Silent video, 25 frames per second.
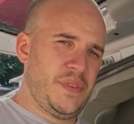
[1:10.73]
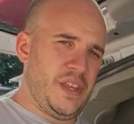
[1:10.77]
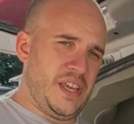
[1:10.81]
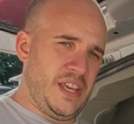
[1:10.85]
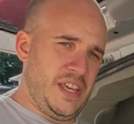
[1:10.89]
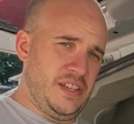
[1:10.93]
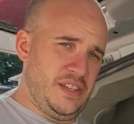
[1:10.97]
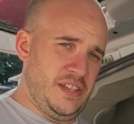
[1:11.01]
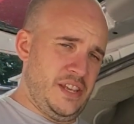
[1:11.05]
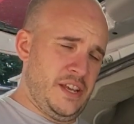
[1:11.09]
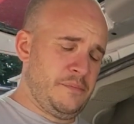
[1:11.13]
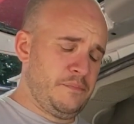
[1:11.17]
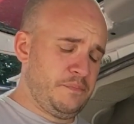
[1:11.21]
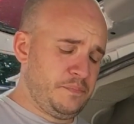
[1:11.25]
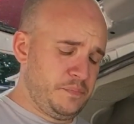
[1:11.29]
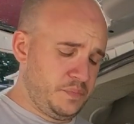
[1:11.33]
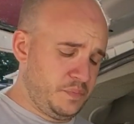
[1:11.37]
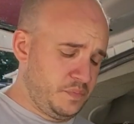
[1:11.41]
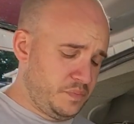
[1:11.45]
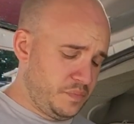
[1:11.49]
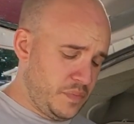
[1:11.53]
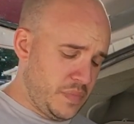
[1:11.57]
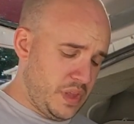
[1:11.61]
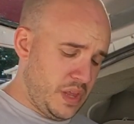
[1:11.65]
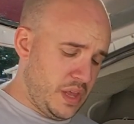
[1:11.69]
easier
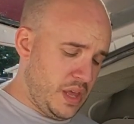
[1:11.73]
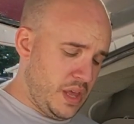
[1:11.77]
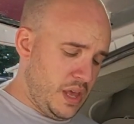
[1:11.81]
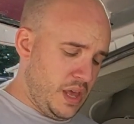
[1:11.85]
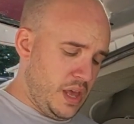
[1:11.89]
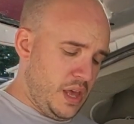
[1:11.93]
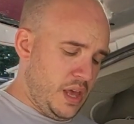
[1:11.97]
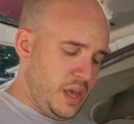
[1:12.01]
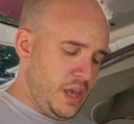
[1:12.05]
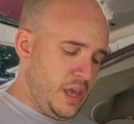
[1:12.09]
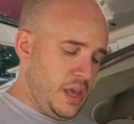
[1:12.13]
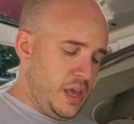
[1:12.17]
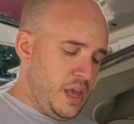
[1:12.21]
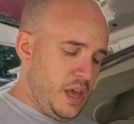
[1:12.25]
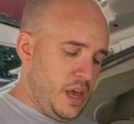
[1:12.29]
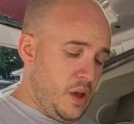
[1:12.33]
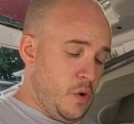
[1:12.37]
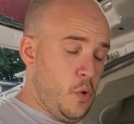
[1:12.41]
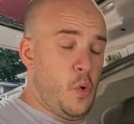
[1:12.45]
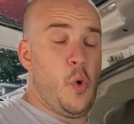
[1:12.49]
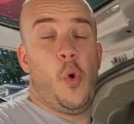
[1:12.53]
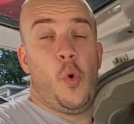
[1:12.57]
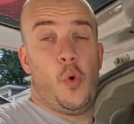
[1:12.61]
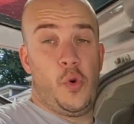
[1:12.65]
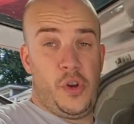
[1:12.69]

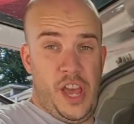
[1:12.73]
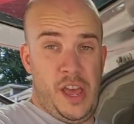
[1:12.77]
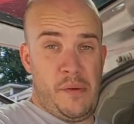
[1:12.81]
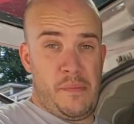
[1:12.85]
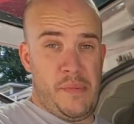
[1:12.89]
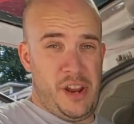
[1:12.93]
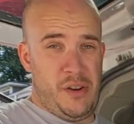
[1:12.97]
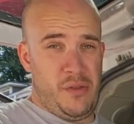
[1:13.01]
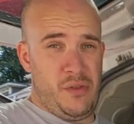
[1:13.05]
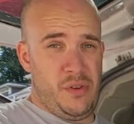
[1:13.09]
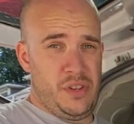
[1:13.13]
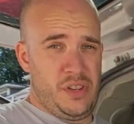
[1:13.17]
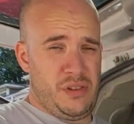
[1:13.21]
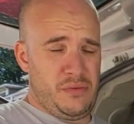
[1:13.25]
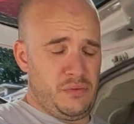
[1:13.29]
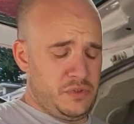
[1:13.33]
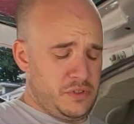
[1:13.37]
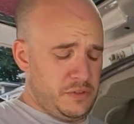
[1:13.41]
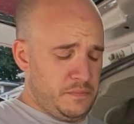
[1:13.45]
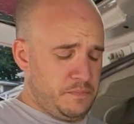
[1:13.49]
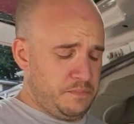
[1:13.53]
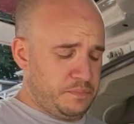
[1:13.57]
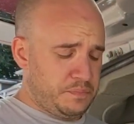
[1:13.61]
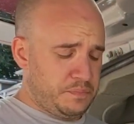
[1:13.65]
or get better results.